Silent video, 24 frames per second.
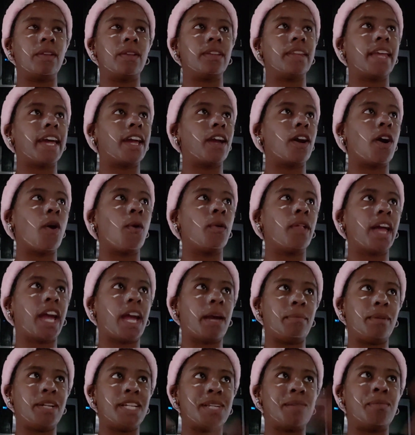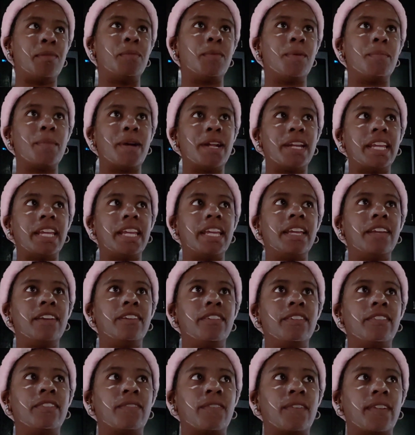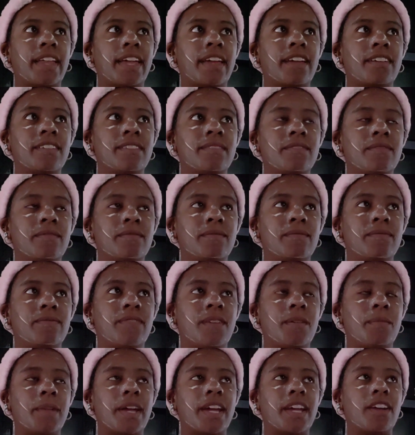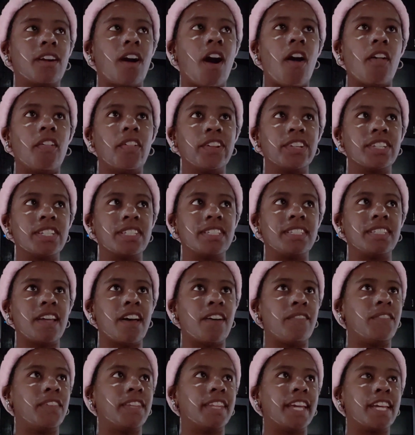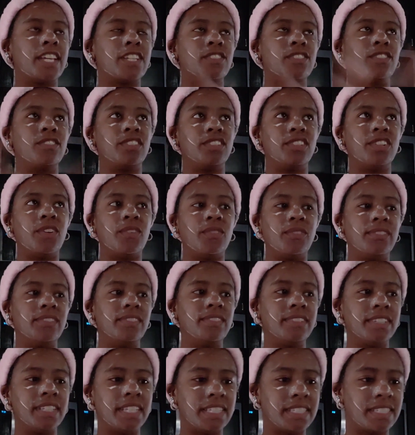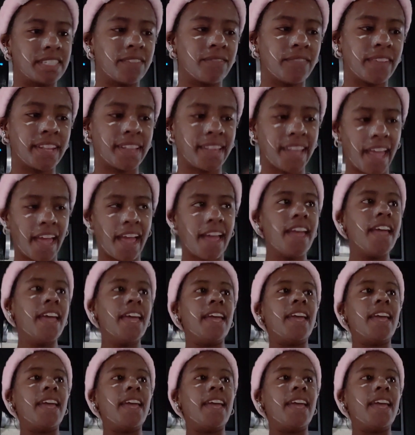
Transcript: like a bunch of people money for like from like college and stuff and like student loans and stuff like that,